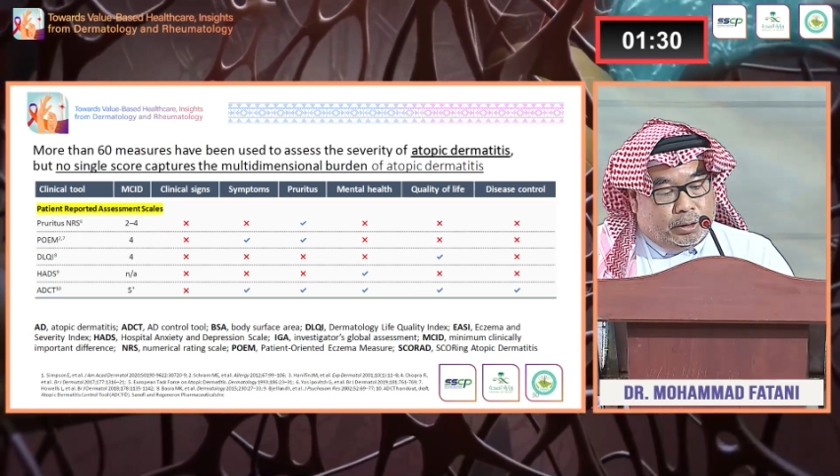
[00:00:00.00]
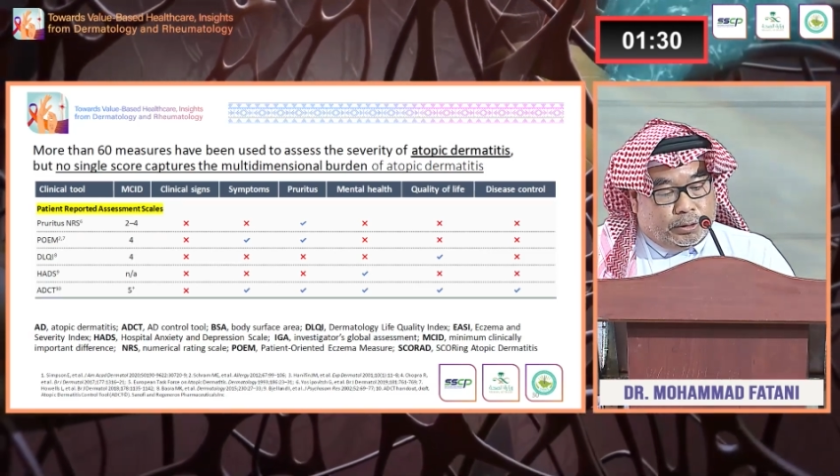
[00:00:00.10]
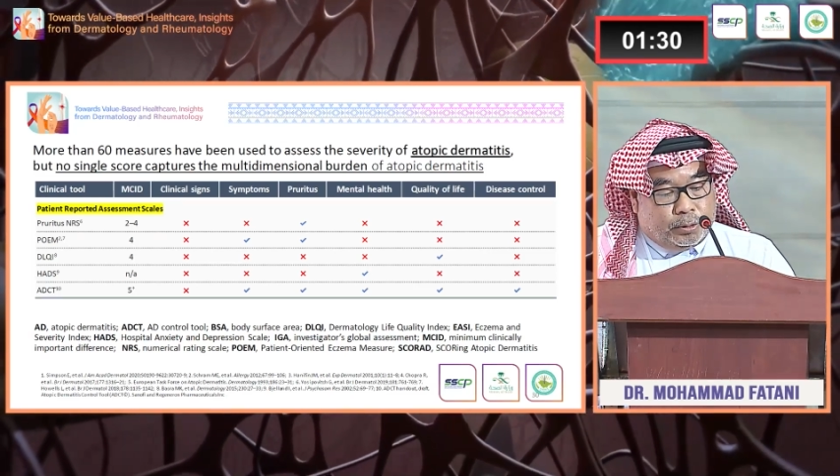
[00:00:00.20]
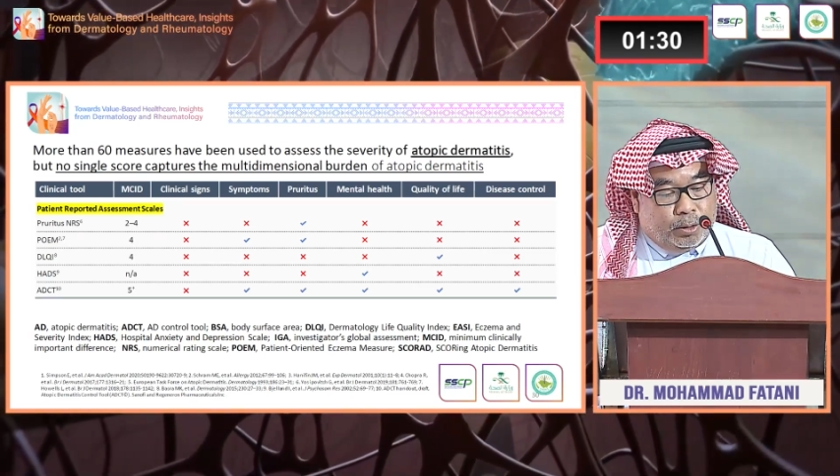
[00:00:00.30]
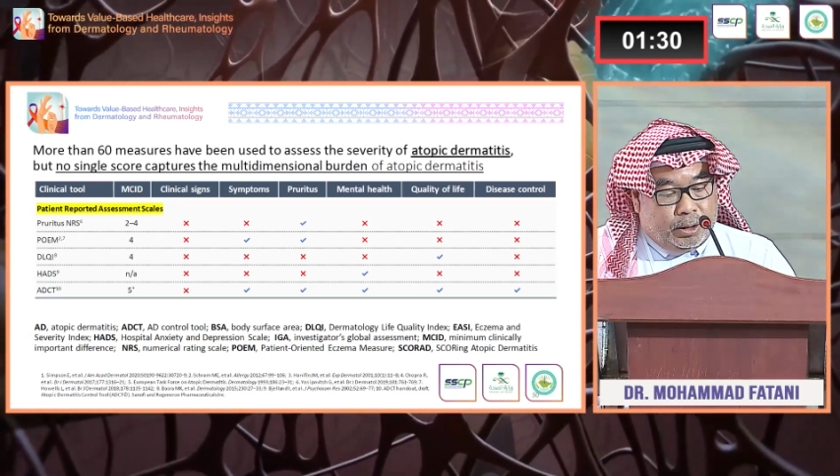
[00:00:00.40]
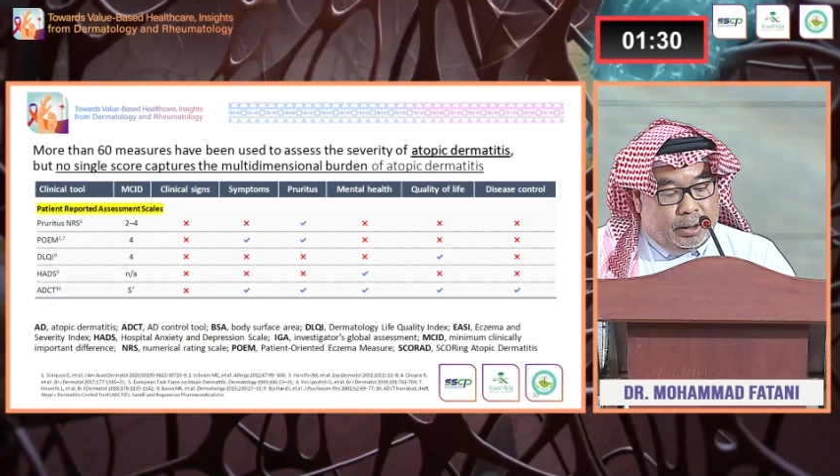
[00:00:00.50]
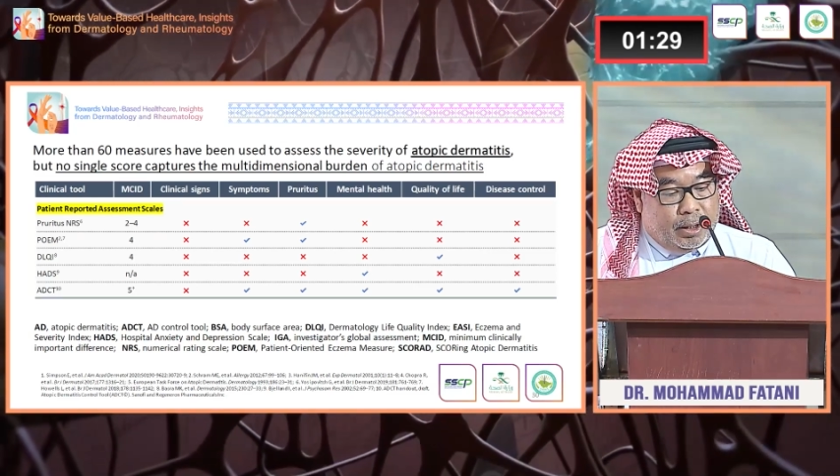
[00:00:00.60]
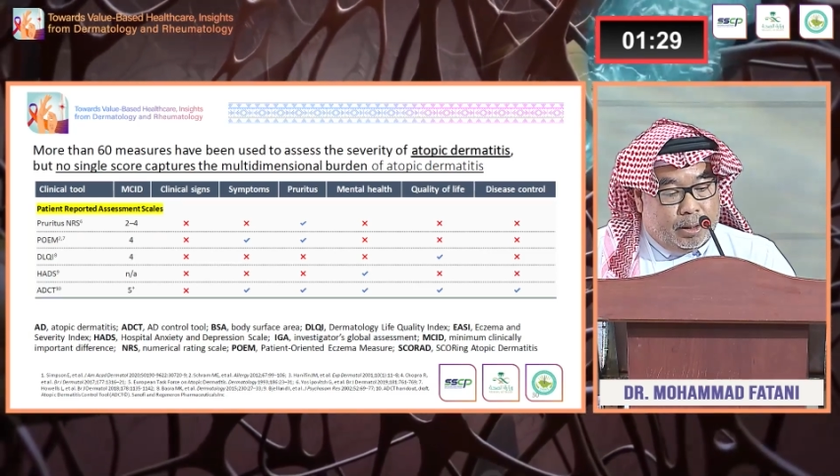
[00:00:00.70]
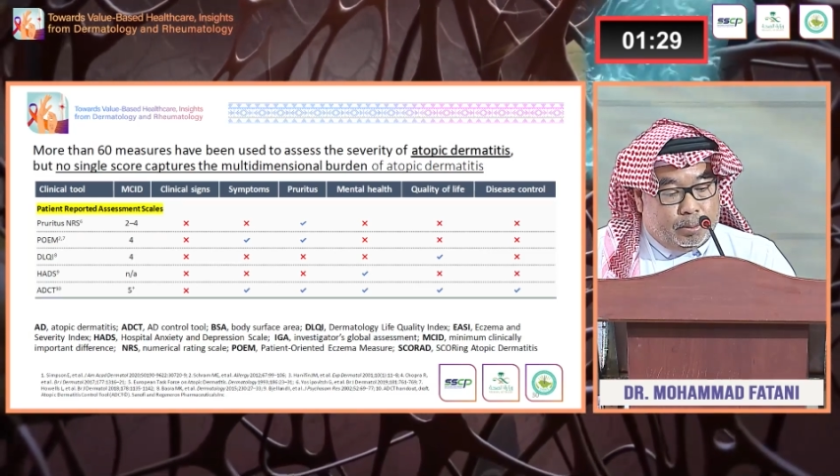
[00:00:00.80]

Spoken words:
just only